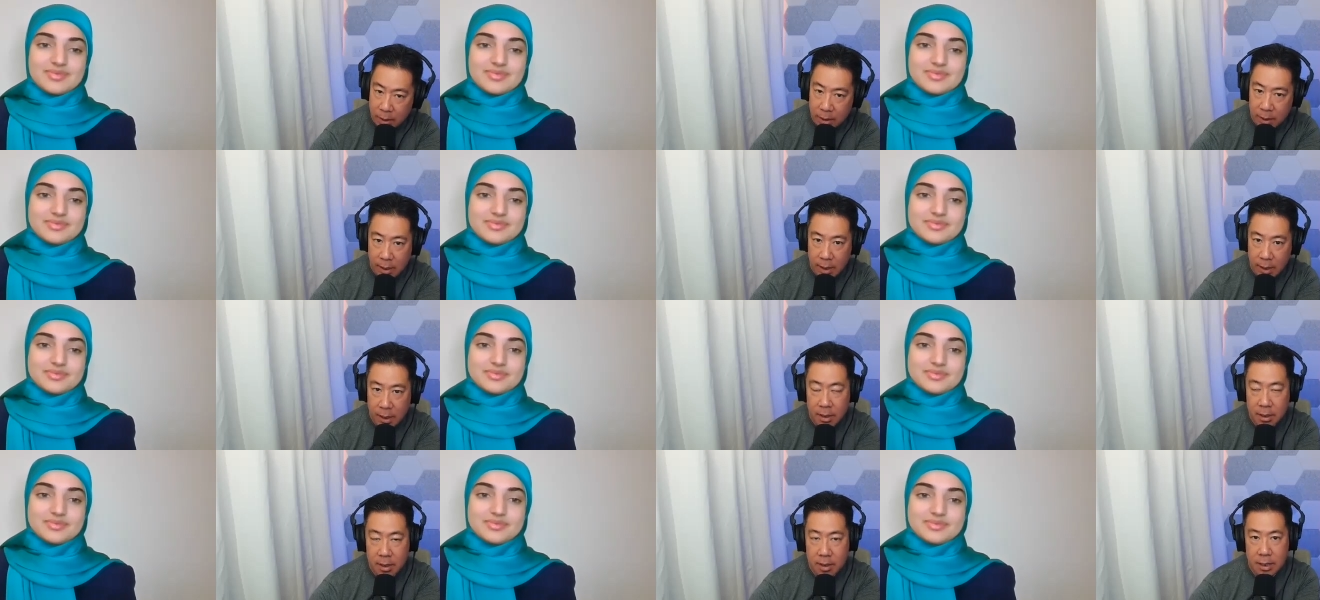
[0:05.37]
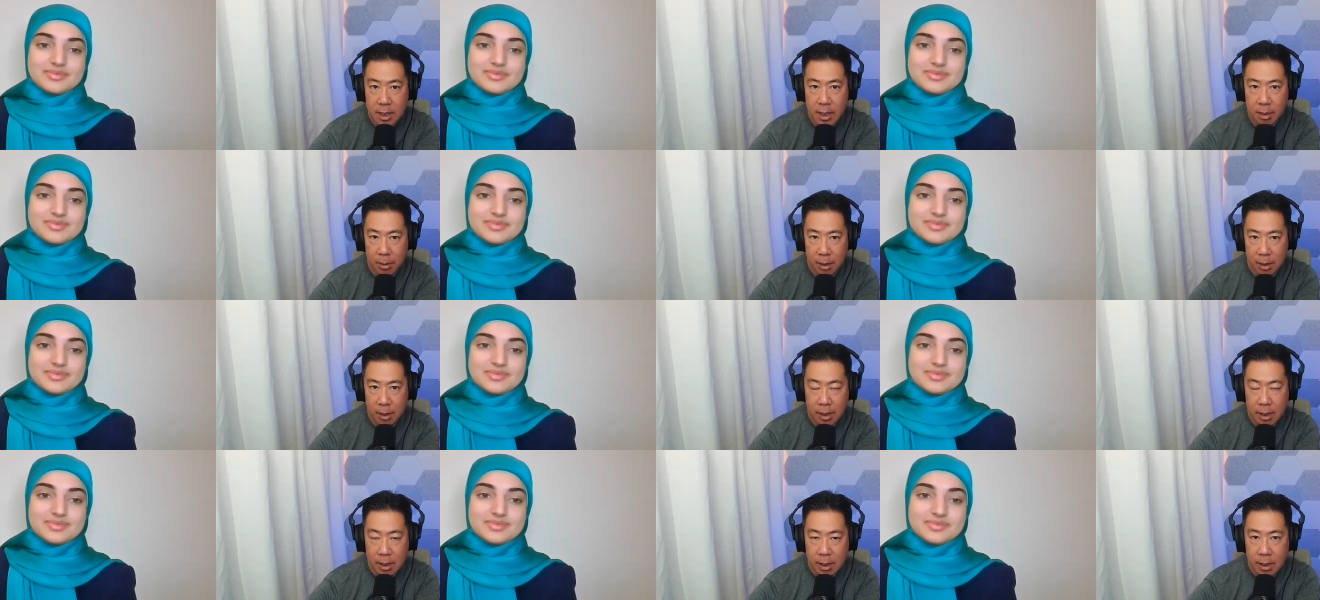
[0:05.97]
Speaker 1: by clicking on the CME
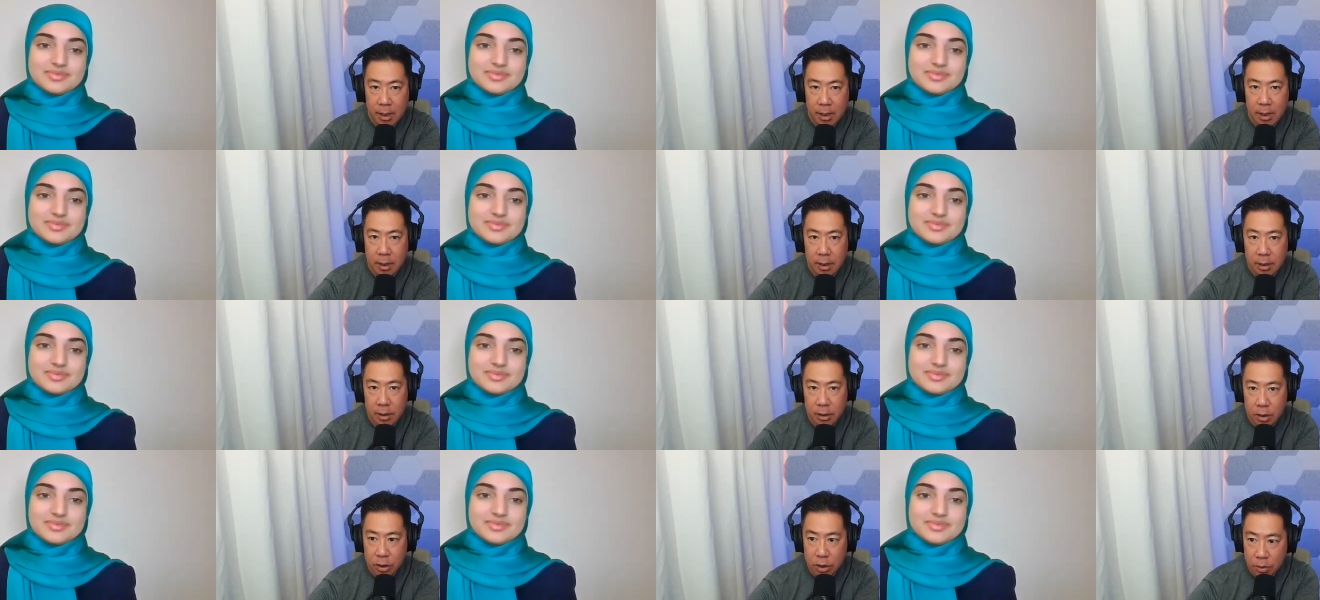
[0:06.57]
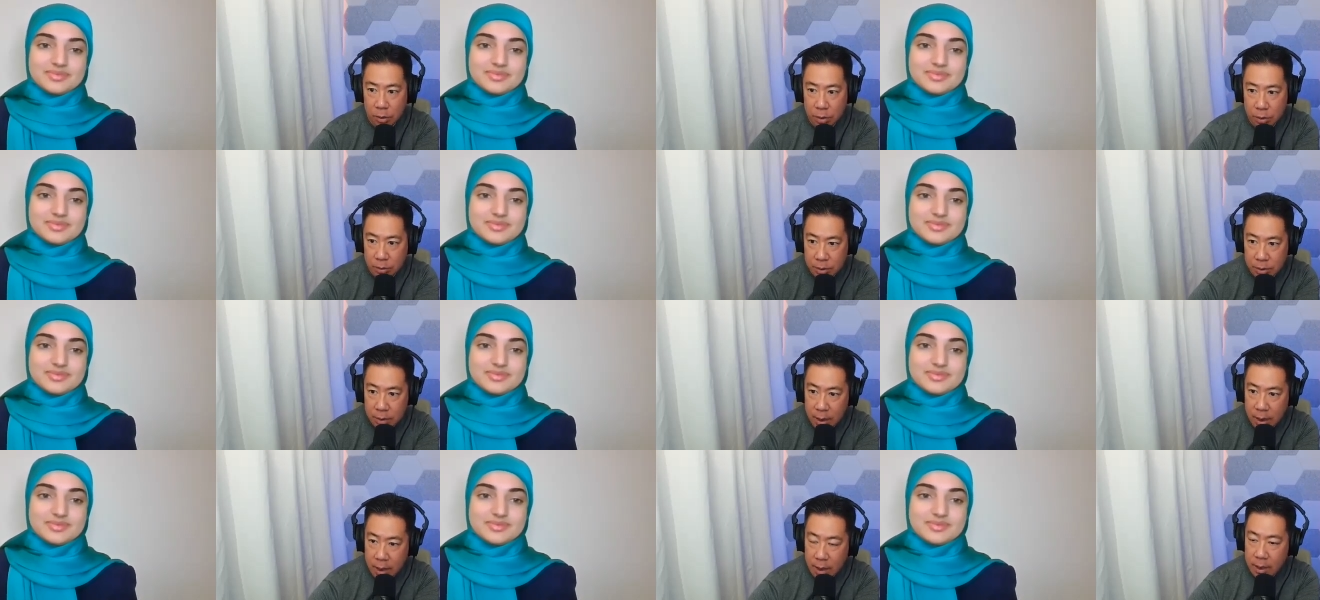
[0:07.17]
link in the show notes.